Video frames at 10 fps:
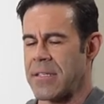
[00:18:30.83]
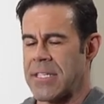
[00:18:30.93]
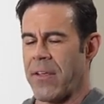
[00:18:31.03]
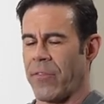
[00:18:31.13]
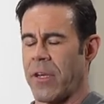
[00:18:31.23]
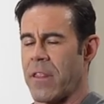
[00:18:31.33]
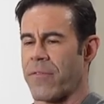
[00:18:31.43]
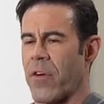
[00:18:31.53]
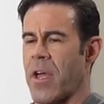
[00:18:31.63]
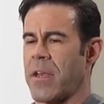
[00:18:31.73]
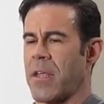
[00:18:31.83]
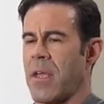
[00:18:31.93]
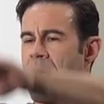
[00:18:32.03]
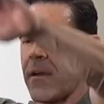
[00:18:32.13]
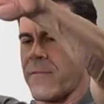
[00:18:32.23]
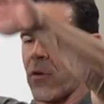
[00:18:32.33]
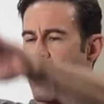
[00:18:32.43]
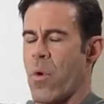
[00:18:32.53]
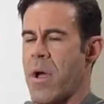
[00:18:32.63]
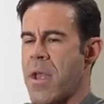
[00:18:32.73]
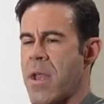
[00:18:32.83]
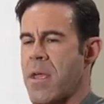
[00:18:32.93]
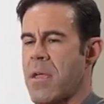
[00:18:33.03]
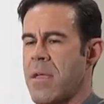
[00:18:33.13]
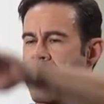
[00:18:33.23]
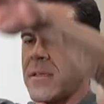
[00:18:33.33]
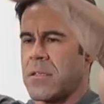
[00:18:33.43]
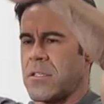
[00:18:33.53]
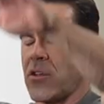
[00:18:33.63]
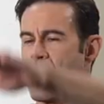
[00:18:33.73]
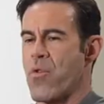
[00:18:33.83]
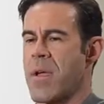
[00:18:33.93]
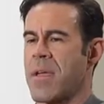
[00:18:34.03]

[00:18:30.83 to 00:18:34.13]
Safely to the front for 1, 2,